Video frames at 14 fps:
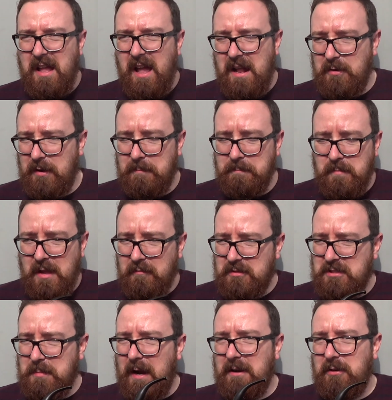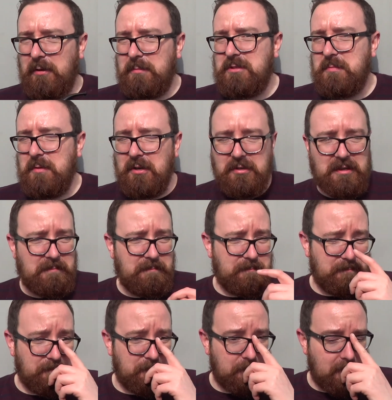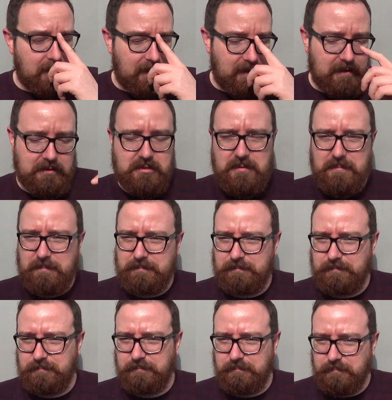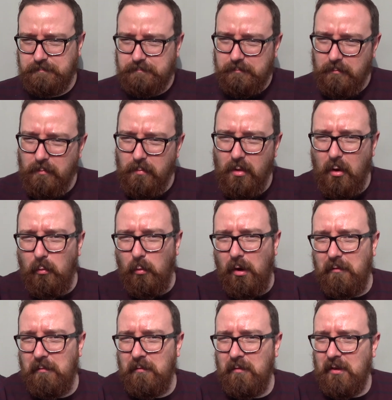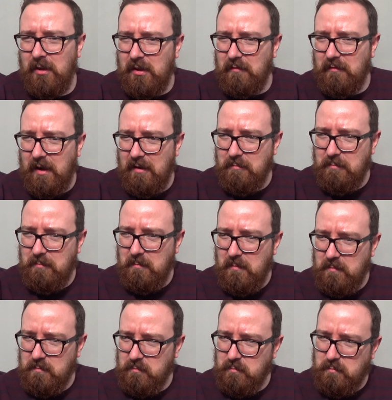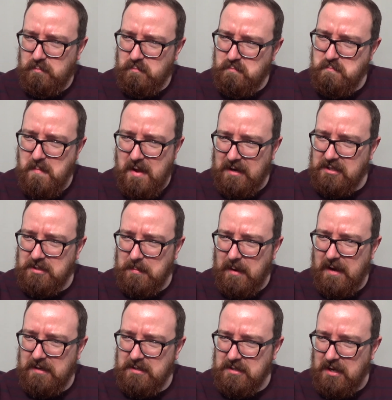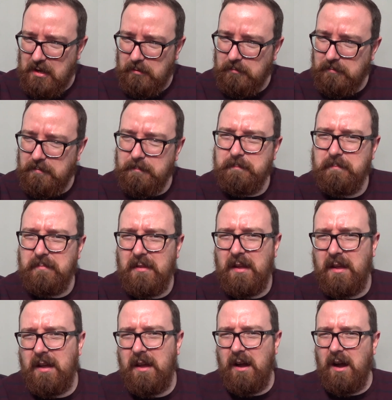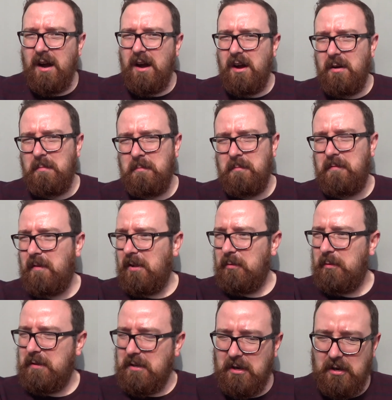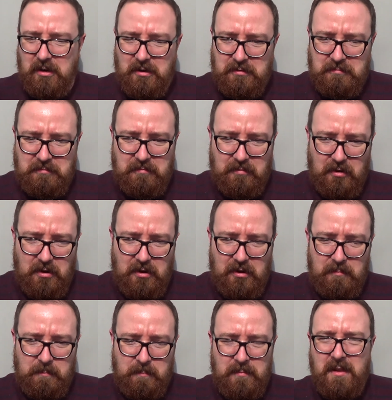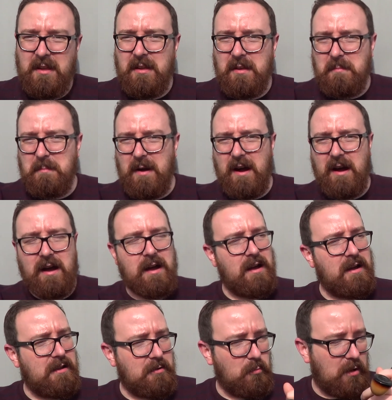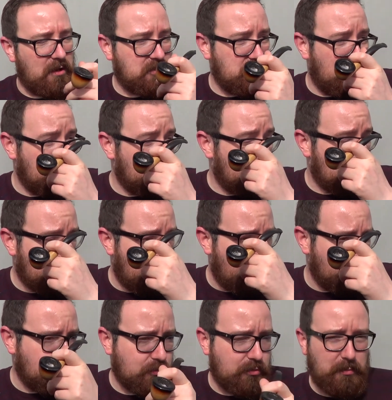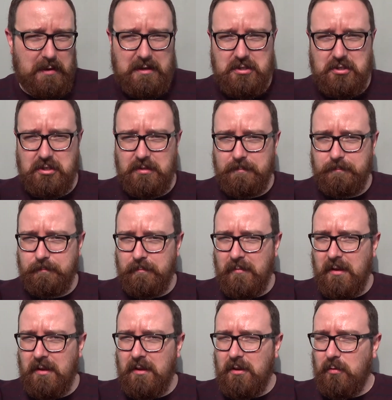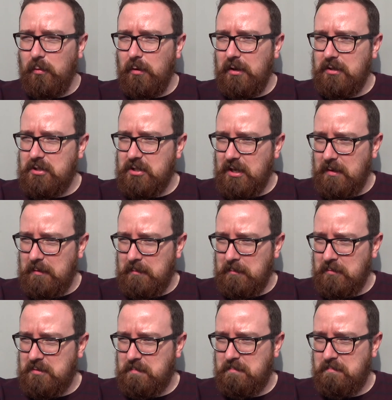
Anyway, the tobacco I'm smoking is one I've mixed myself, um, following on from my West Yorkshire Scoundrel mixture, which seemed